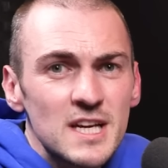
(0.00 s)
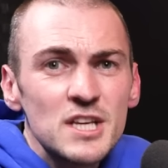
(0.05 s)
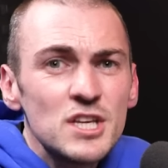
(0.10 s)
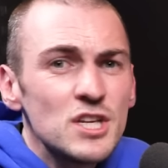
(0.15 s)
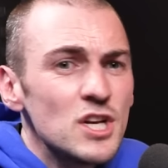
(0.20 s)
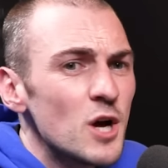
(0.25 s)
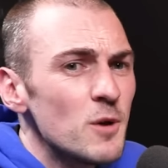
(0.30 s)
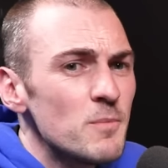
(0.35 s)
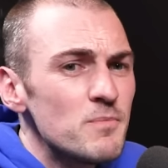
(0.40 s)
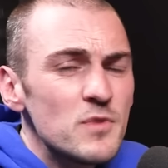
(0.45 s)

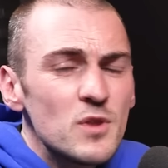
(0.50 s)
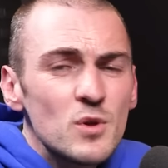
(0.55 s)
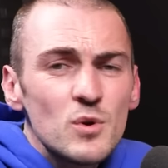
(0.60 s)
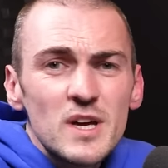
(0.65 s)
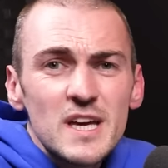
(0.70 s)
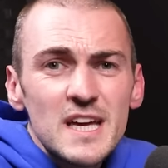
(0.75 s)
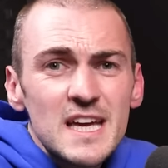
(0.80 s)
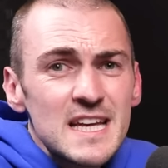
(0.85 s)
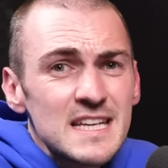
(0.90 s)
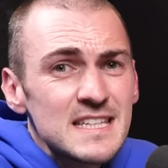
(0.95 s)
And
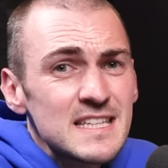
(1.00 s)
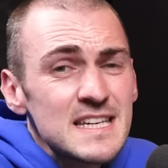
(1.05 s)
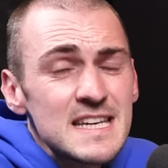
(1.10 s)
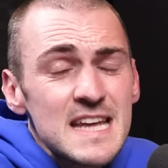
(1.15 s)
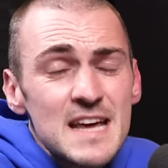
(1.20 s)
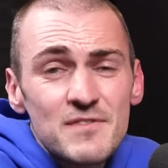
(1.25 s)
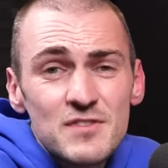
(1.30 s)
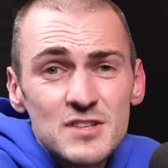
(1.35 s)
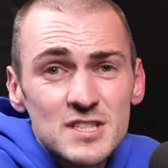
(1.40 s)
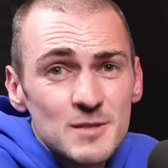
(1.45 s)
it's
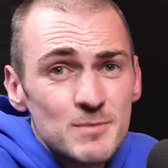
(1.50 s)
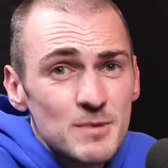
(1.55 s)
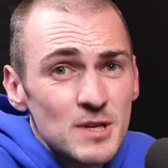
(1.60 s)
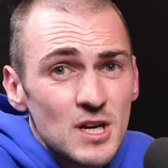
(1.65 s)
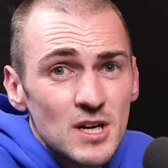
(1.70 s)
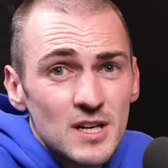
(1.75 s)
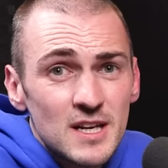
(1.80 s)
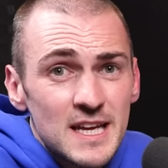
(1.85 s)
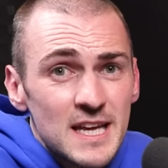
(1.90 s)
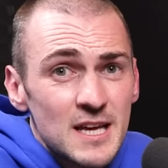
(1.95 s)
inevitably
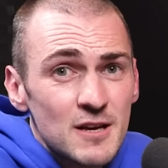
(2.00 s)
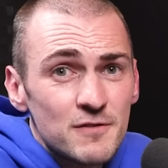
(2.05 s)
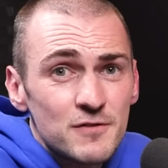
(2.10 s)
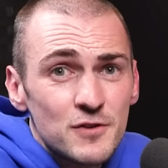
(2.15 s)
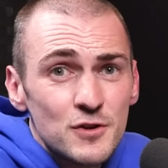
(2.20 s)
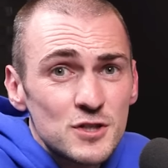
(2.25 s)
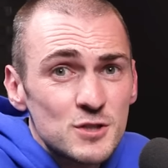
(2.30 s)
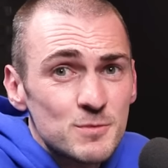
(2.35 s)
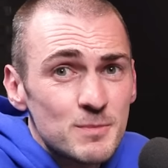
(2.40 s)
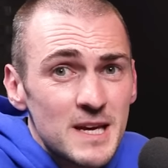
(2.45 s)
going to hit a
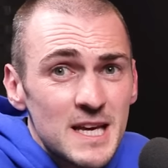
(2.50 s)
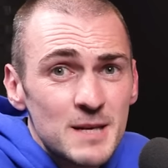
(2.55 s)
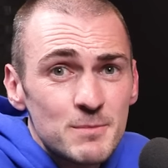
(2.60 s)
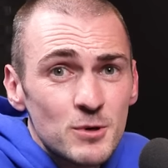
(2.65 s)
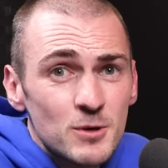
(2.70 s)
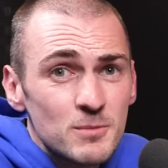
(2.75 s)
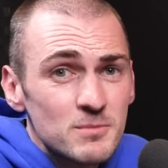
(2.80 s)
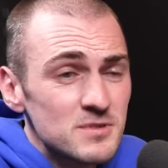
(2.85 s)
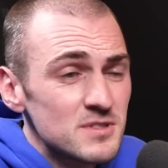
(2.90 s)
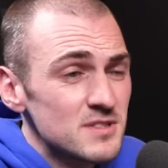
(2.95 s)
few speed
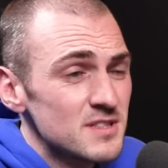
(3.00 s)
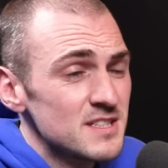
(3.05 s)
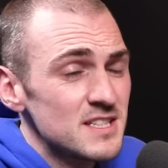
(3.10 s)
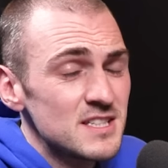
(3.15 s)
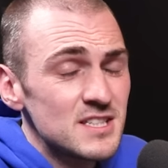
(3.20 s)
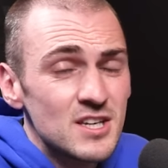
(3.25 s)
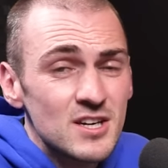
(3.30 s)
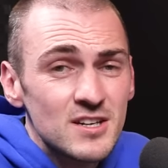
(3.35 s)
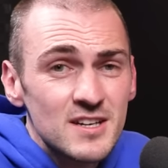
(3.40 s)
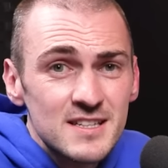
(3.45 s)
bumps. This
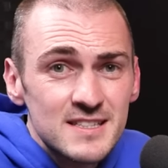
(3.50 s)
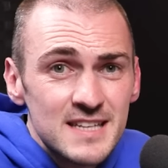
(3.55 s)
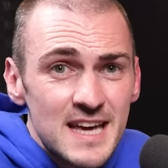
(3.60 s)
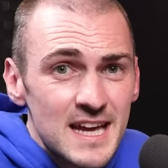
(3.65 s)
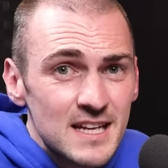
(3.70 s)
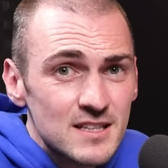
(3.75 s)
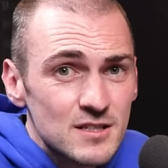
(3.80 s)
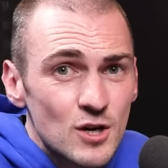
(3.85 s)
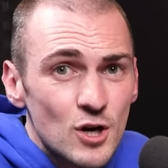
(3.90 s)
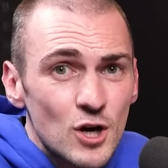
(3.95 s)
is going to
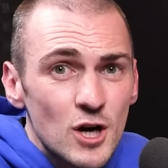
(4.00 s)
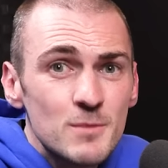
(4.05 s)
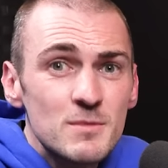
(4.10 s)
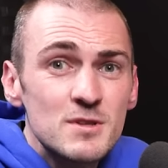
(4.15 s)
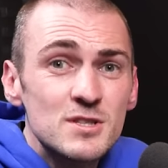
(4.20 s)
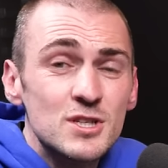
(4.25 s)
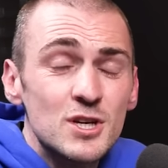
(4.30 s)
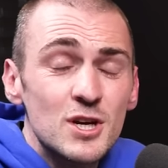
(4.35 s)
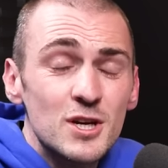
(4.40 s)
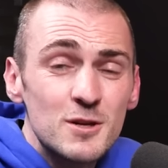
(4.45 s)
take time.
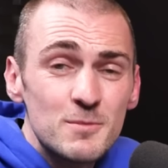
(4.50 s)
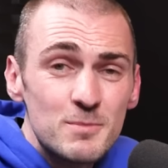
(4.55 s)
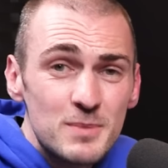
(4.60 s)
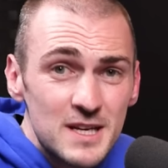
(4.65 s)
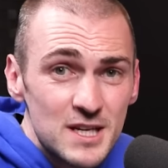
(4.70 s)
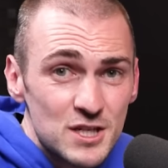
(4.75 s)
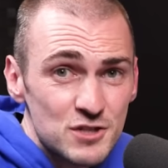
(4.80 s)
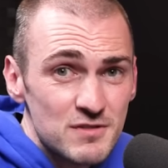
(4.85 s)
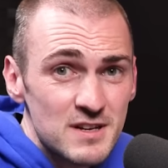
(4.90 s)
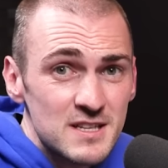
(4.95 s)
There's going to
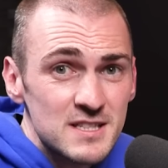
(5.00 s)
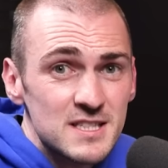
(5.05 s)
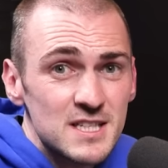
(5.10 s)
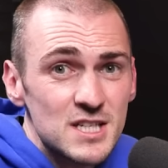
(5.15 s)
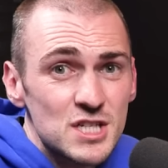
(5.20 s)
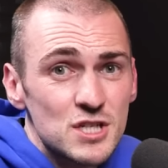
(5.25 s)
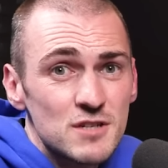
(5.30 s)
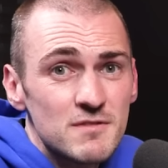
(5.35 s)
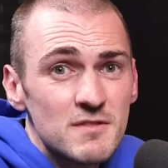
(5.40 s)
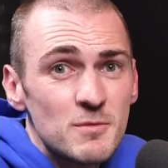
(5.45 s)
be a
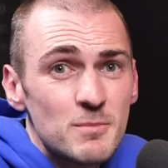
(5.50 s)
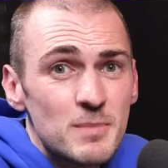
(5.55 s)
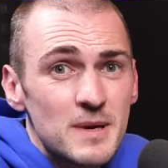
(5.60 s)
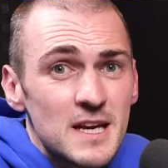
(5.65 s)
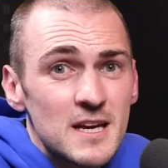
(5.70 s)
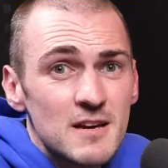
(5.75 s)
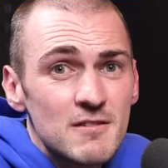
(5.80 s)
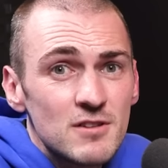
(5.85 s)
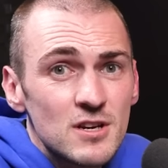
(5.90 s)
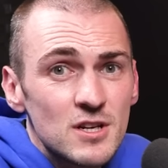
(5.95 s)
transitionary
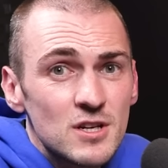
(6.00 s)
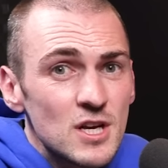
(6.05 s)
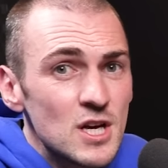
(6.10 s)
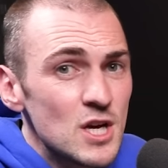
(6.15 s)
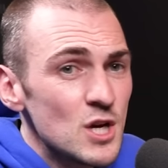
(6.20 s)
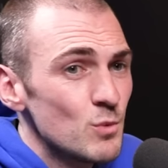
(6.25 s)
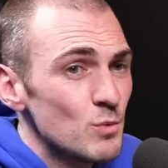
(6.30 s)
period.